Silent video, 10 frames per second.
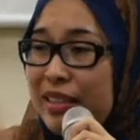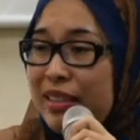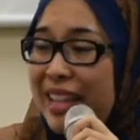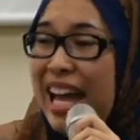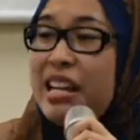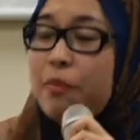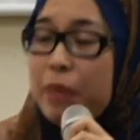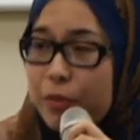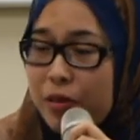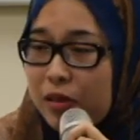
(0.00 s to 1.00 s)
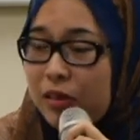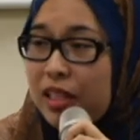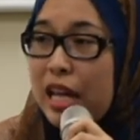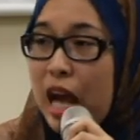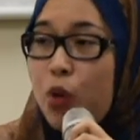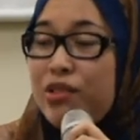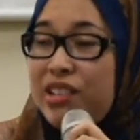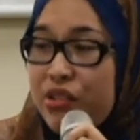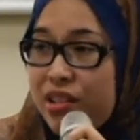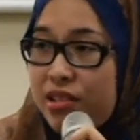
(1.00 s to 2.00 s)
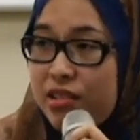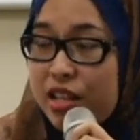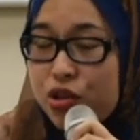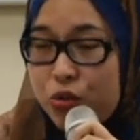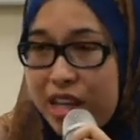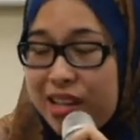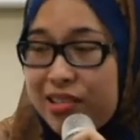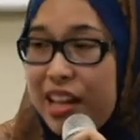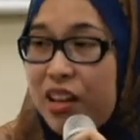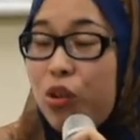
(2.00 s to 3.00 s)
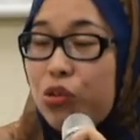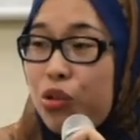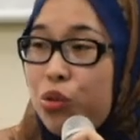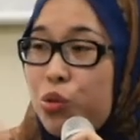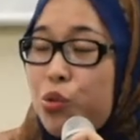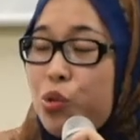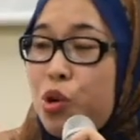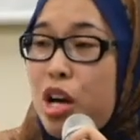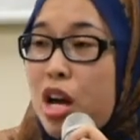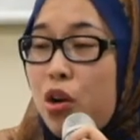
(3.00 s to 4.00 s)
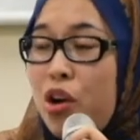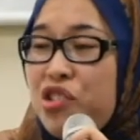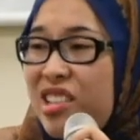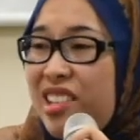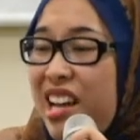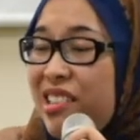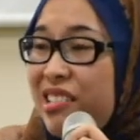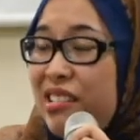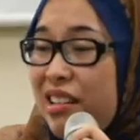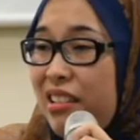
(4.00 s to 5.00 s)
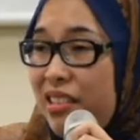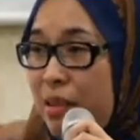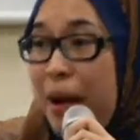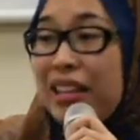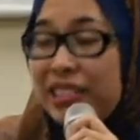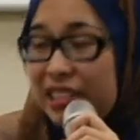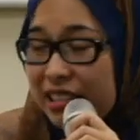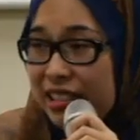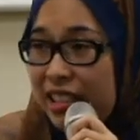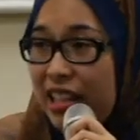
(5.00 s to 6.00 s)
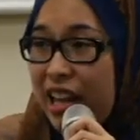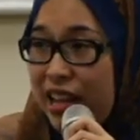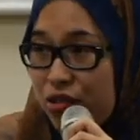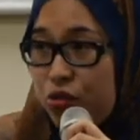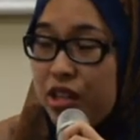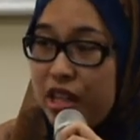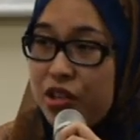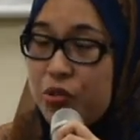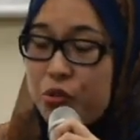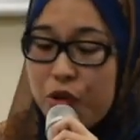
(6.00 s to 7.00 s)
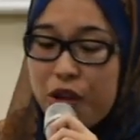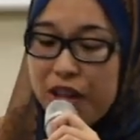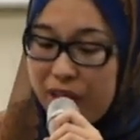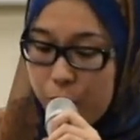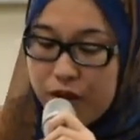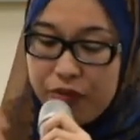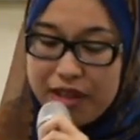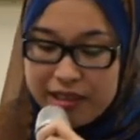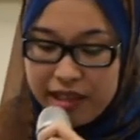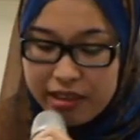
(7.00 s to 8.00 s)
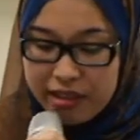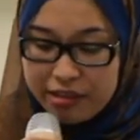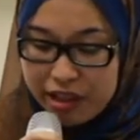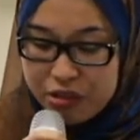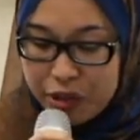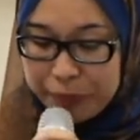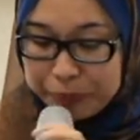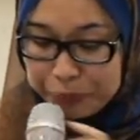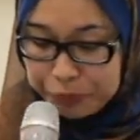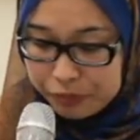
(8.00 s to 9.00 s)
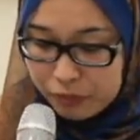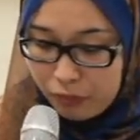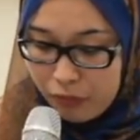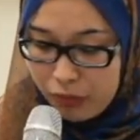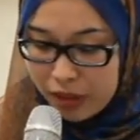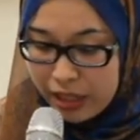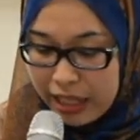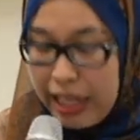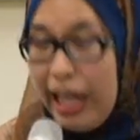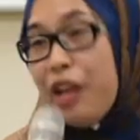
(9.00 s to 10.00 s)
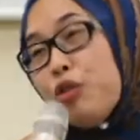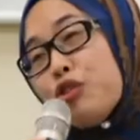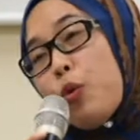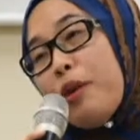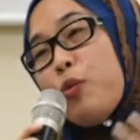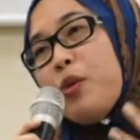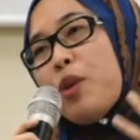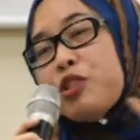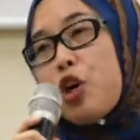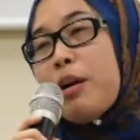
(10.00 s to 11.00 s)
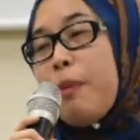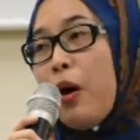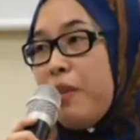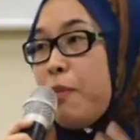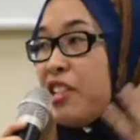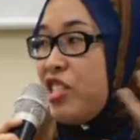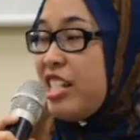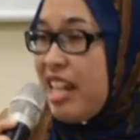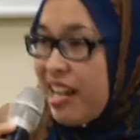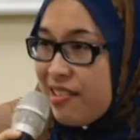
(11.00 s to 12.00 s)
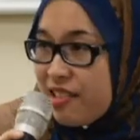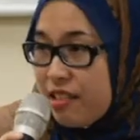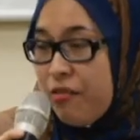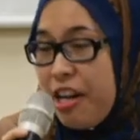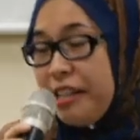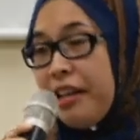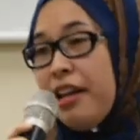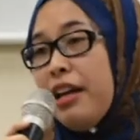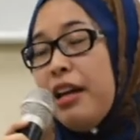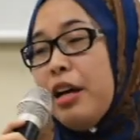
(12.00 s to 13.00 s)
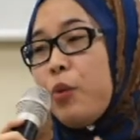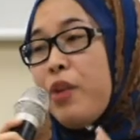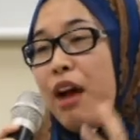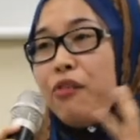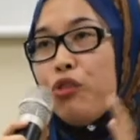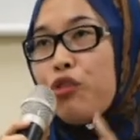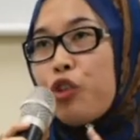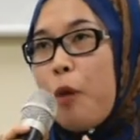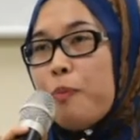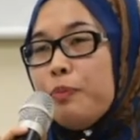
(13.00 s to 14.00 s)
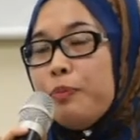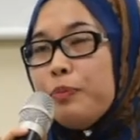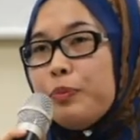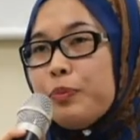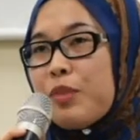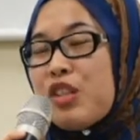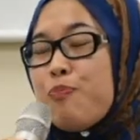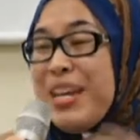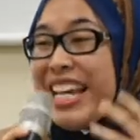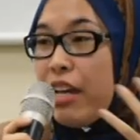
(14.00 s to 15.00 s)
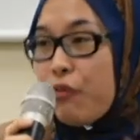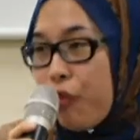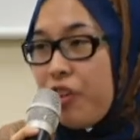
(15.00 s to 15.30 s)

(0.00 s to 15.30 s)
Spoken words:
telling people how serious this issue is, and also to conscientize the masses as to the issue that we are facing in this country. And also when we want to talk about the marginalized, right, we have to stop speaking for